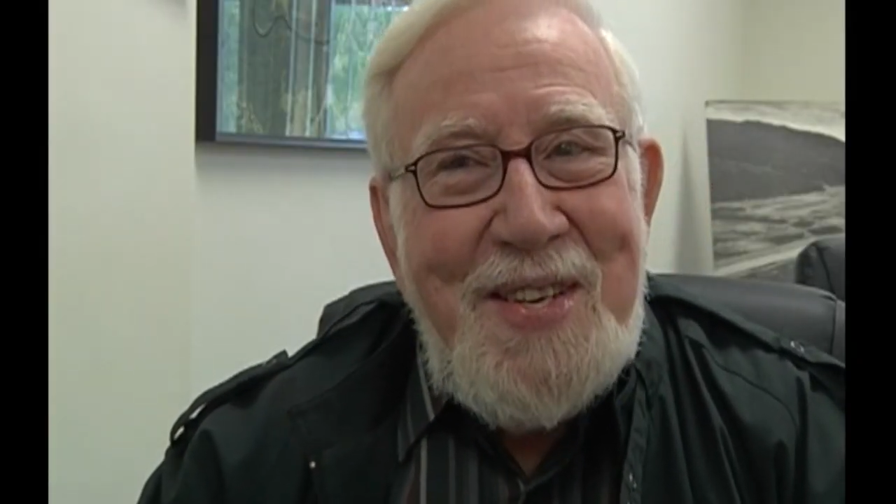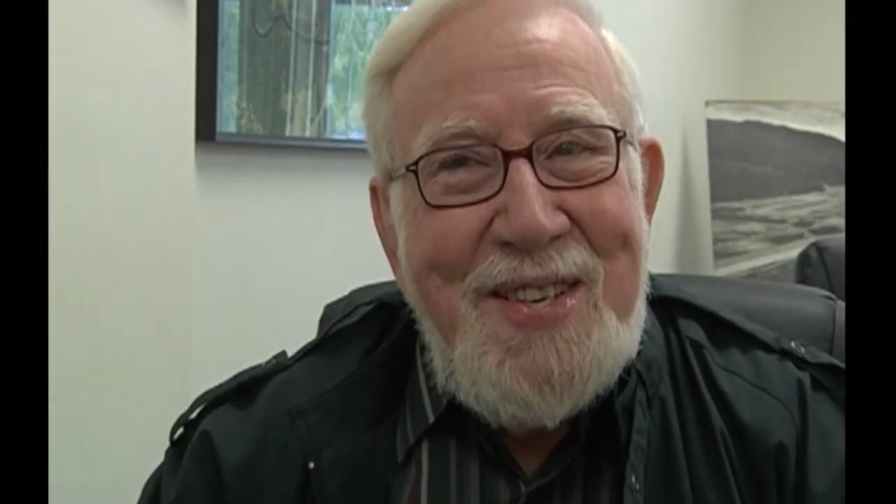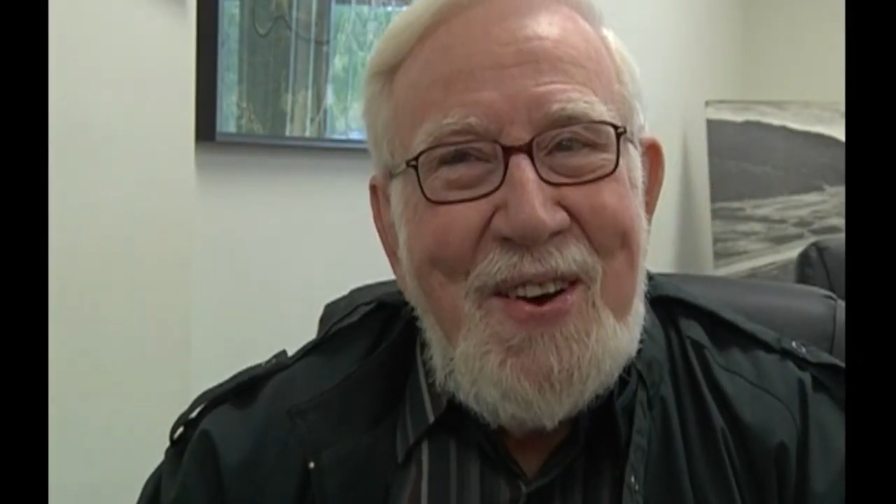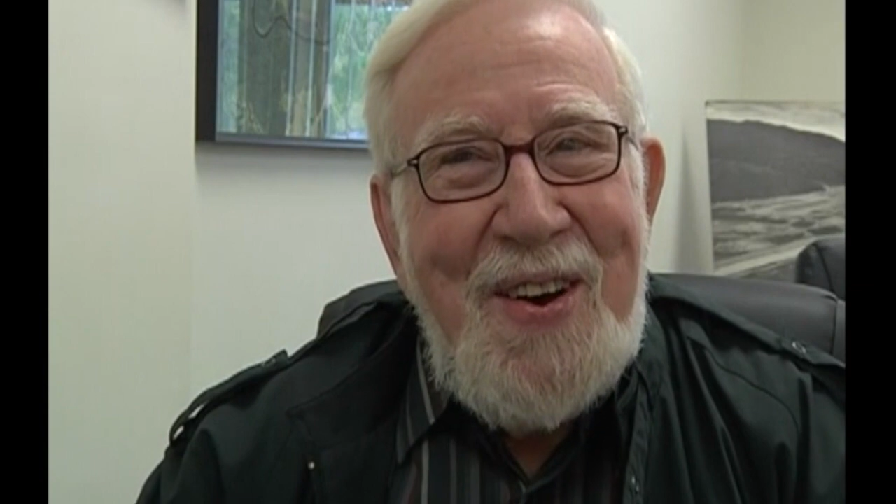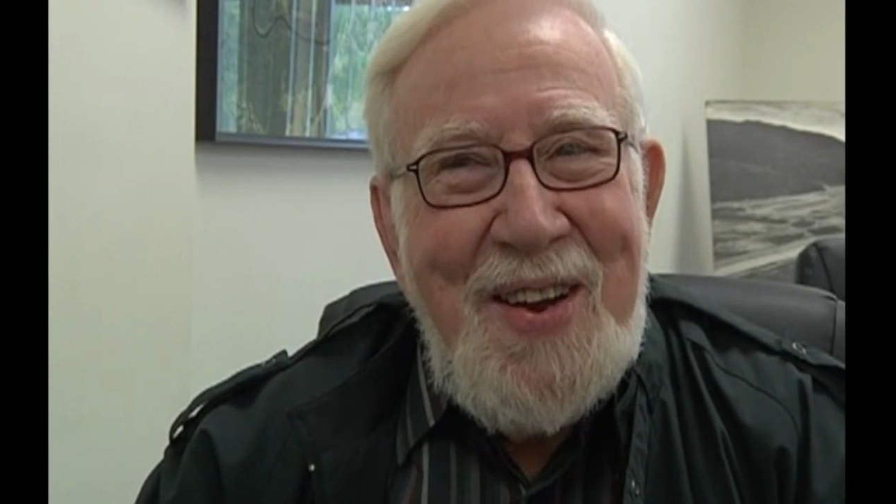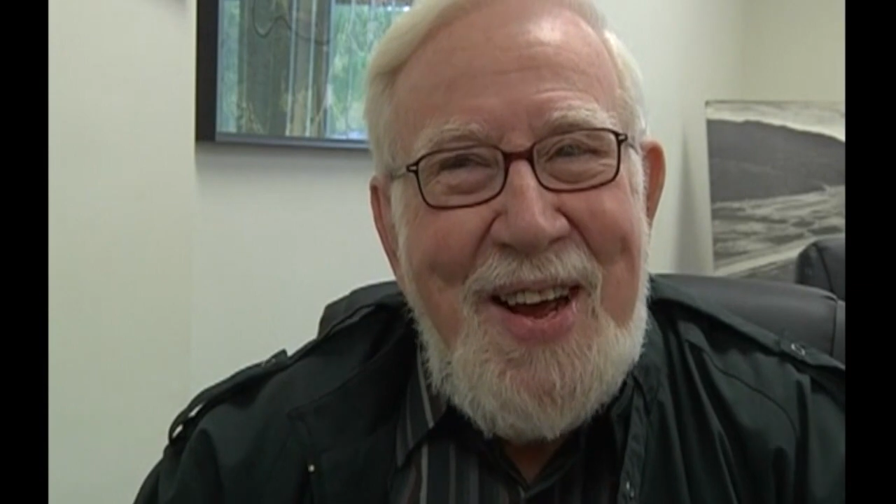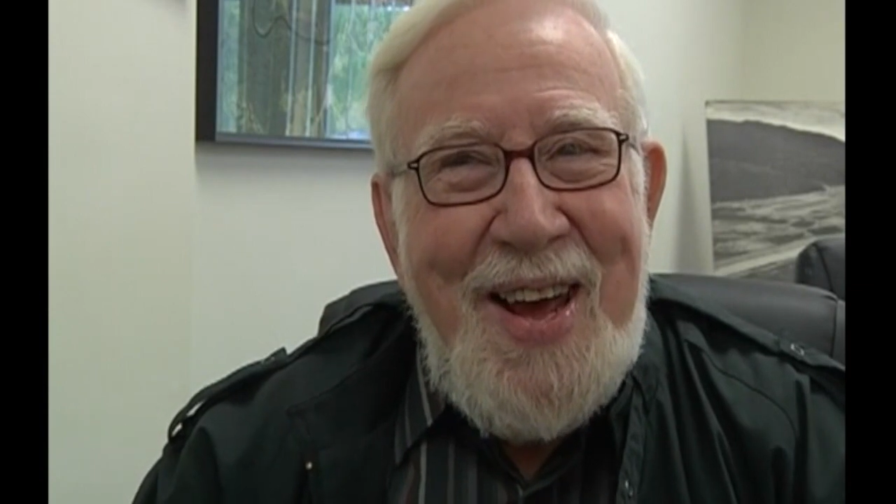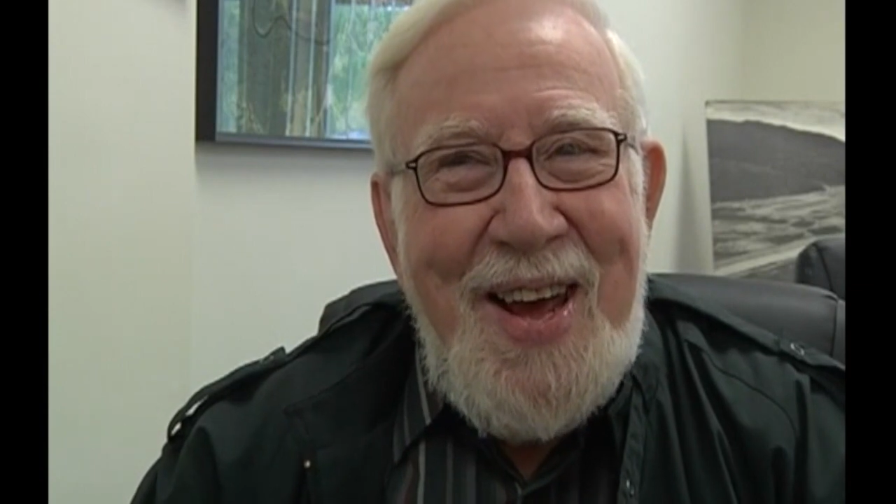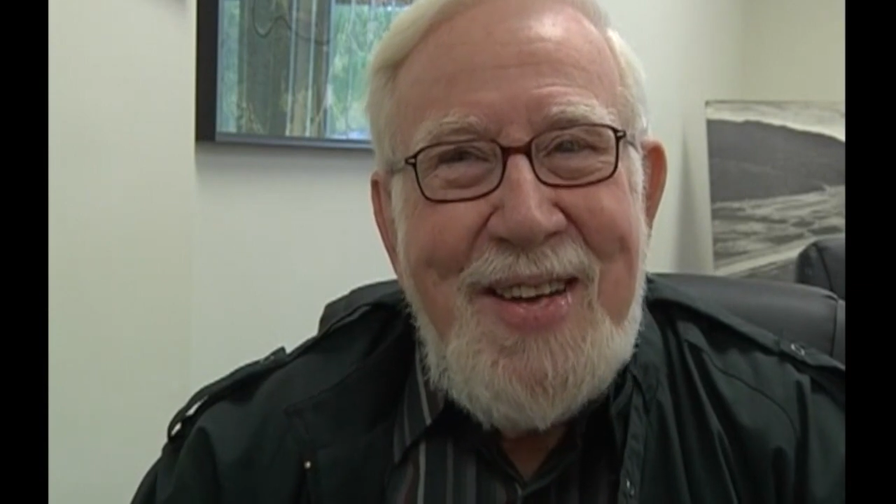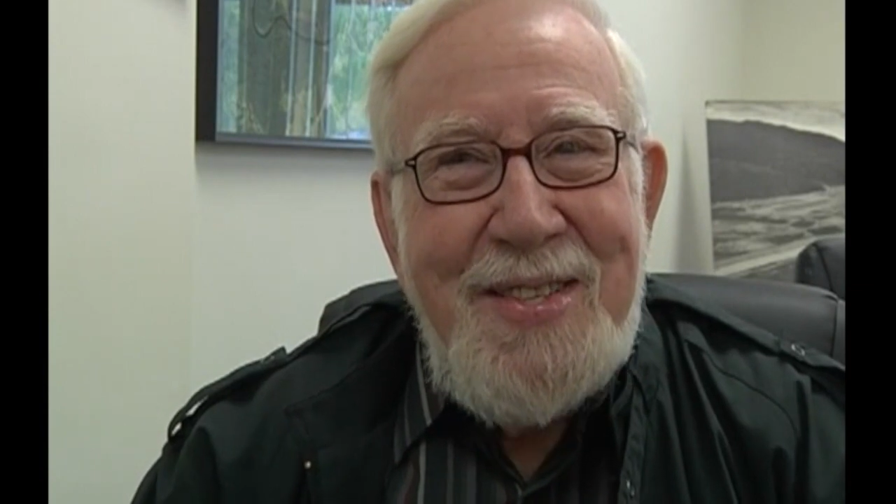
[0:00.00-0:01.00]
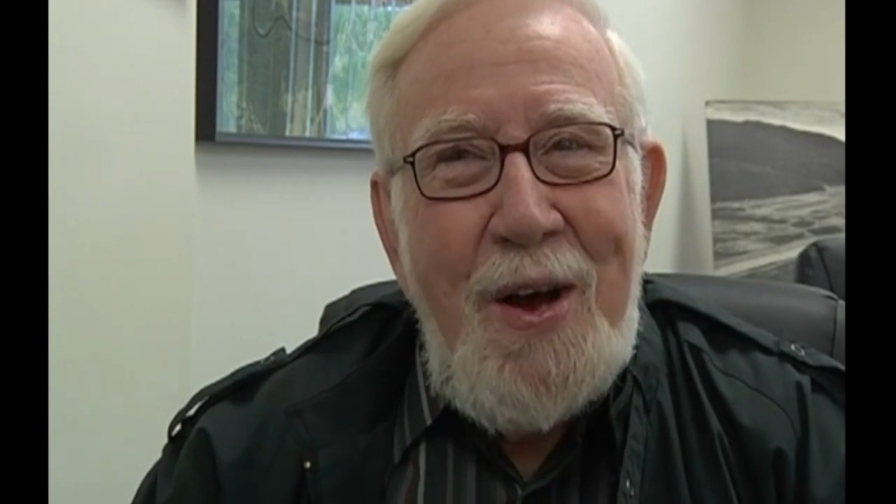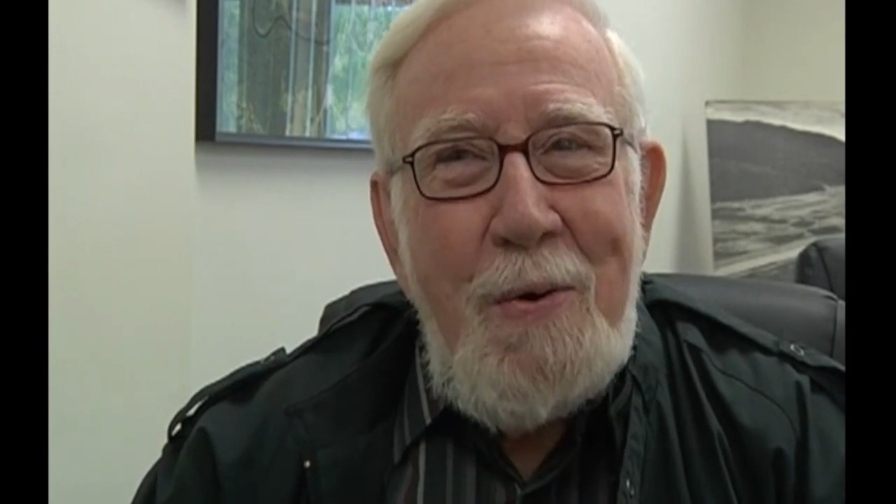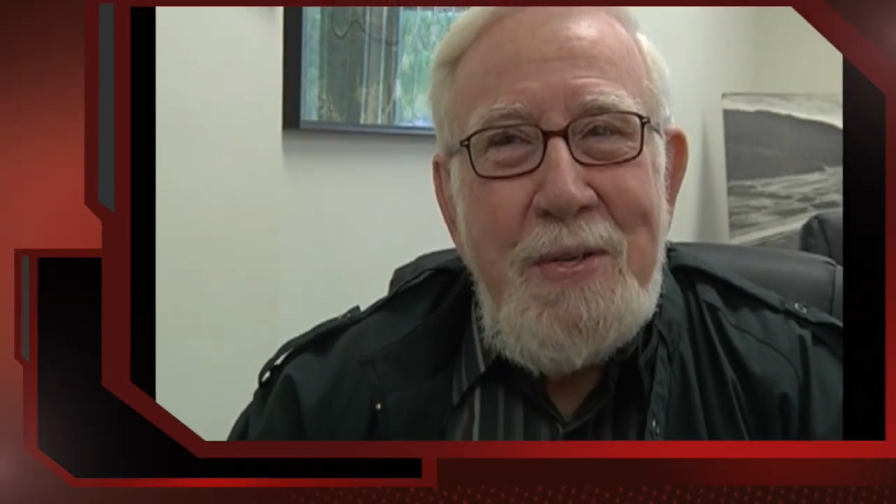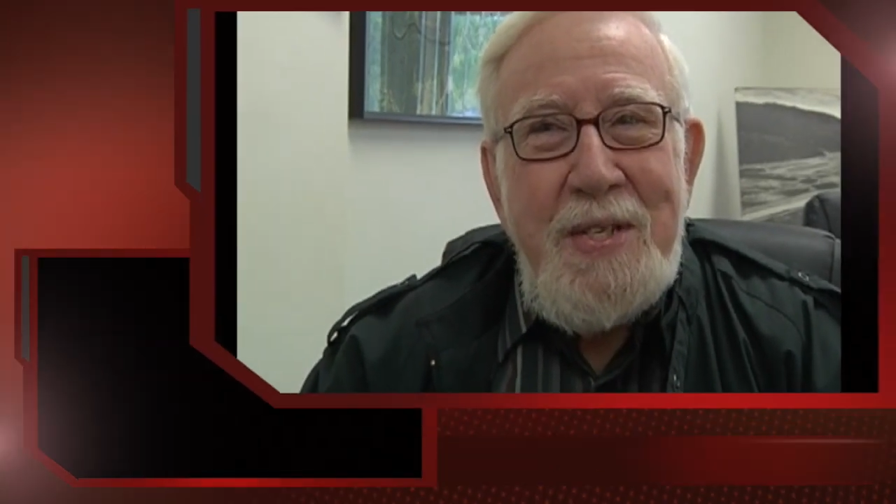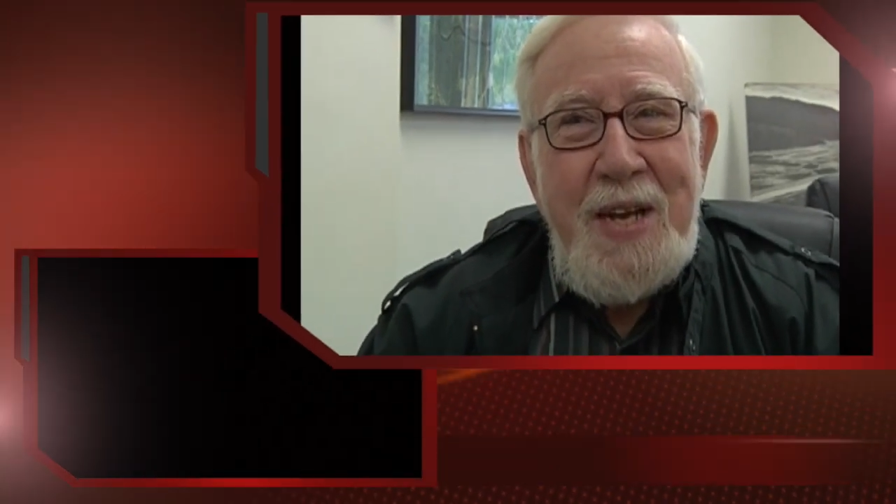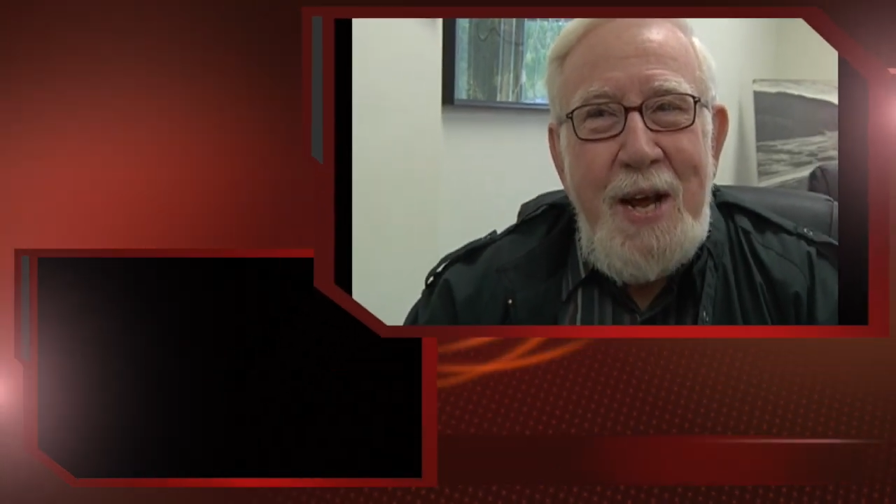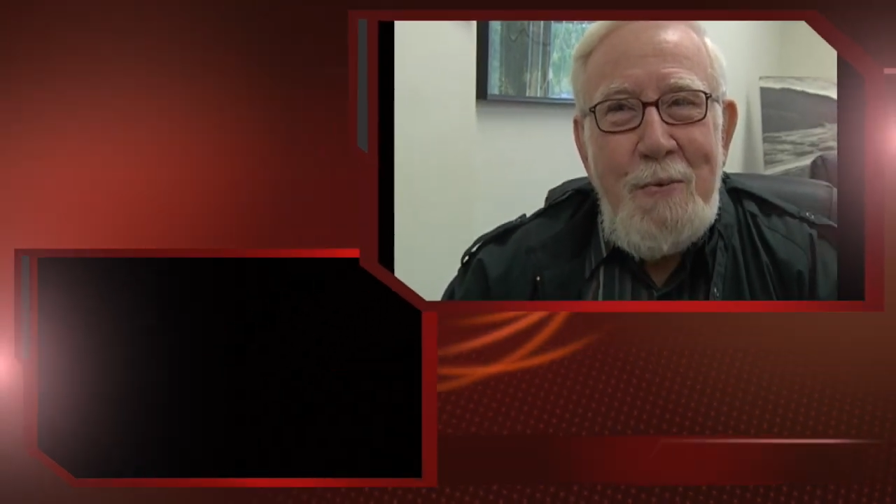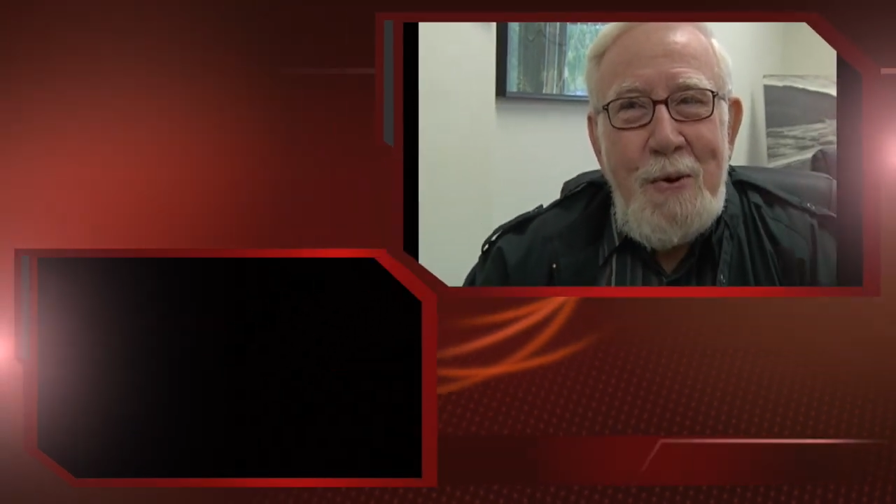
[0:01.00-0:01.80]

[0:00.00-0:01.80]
so uh, it's always stayed